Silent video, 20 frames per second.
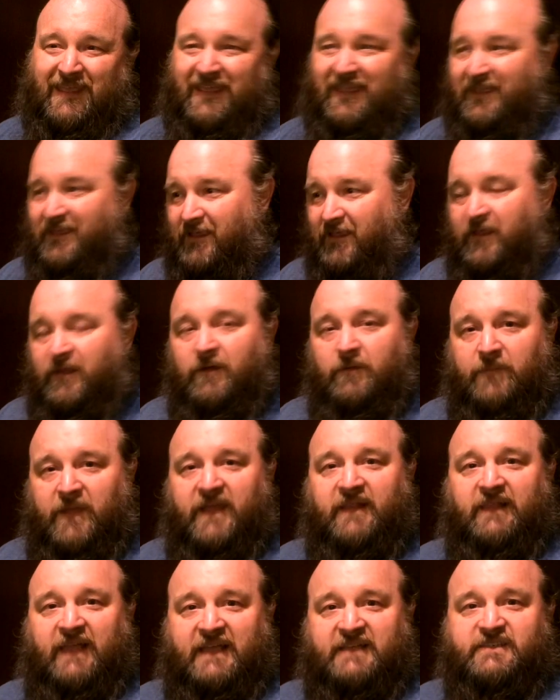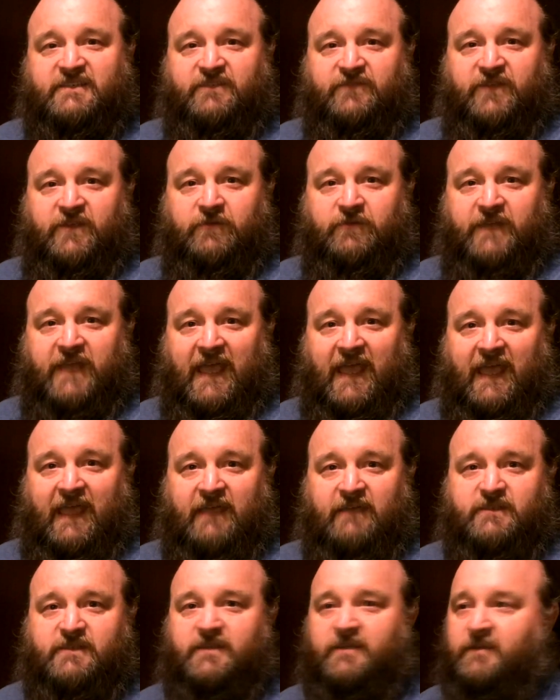It might last a few
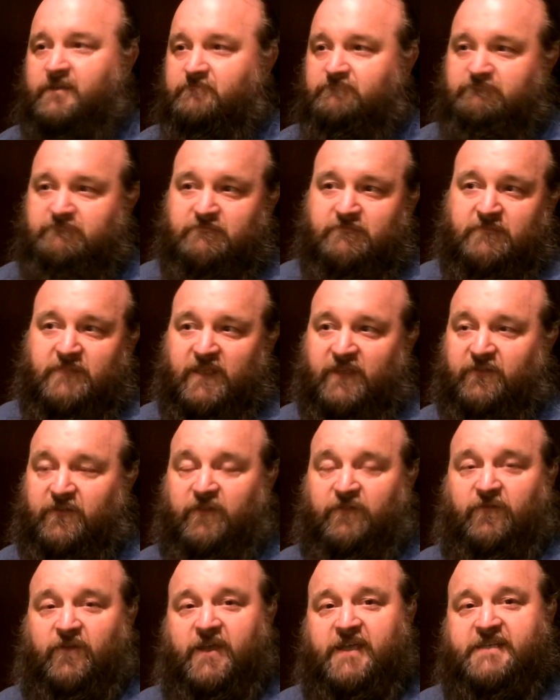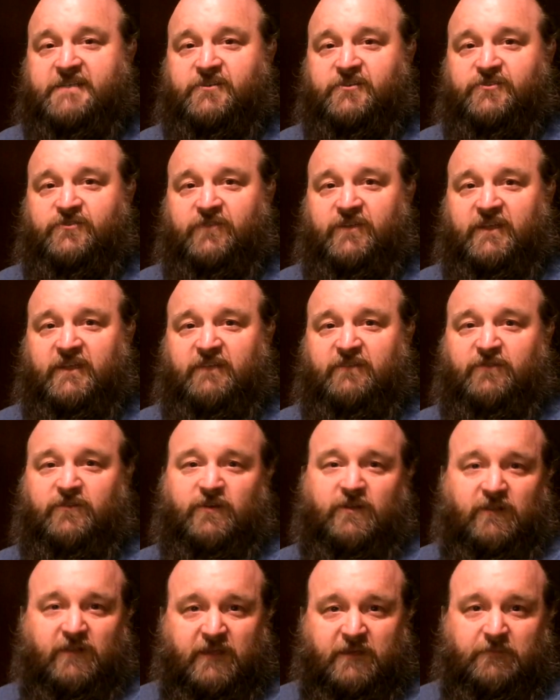days. If your freezer's really
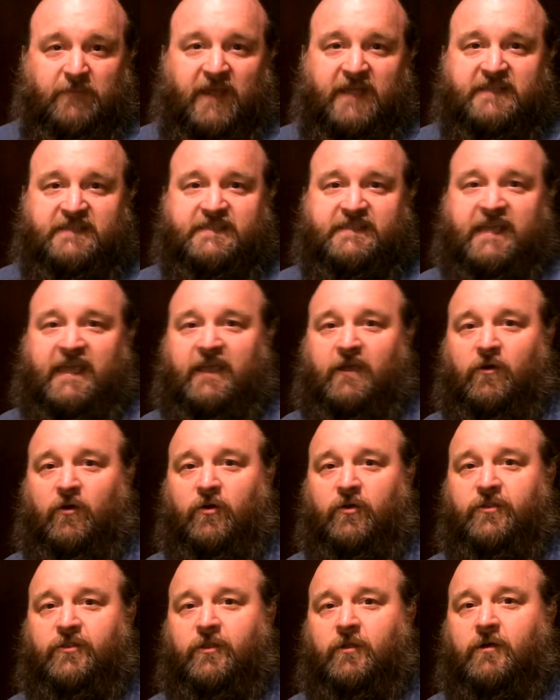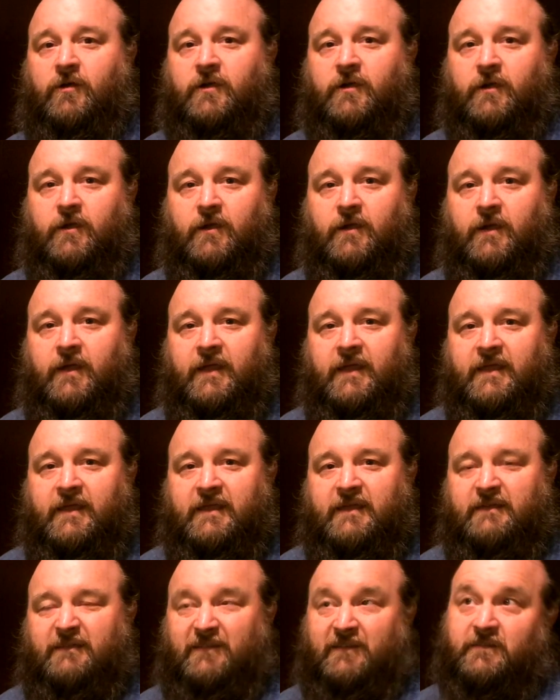full, it might stay cold longer,
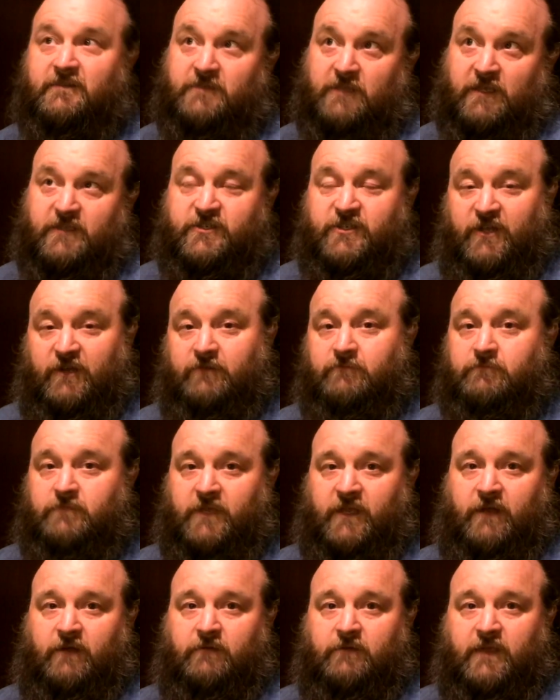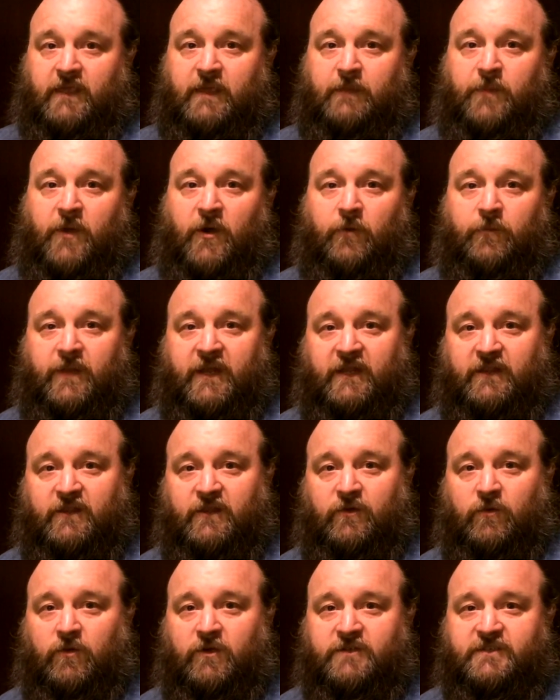as long as you don't, keep opening the
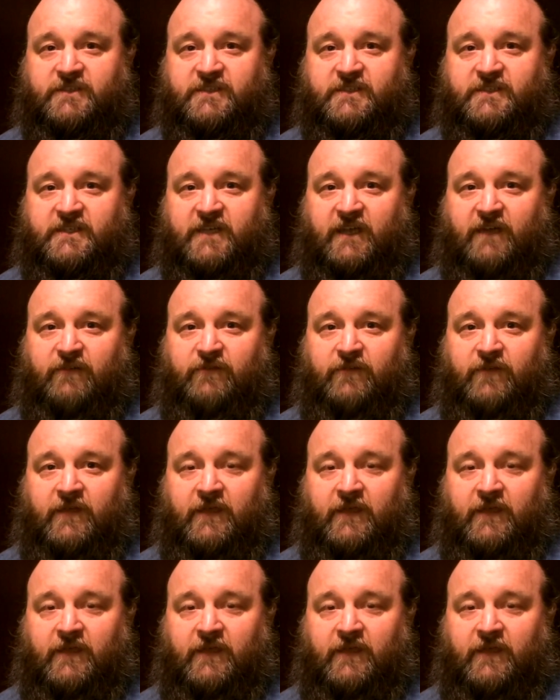doors and stuff.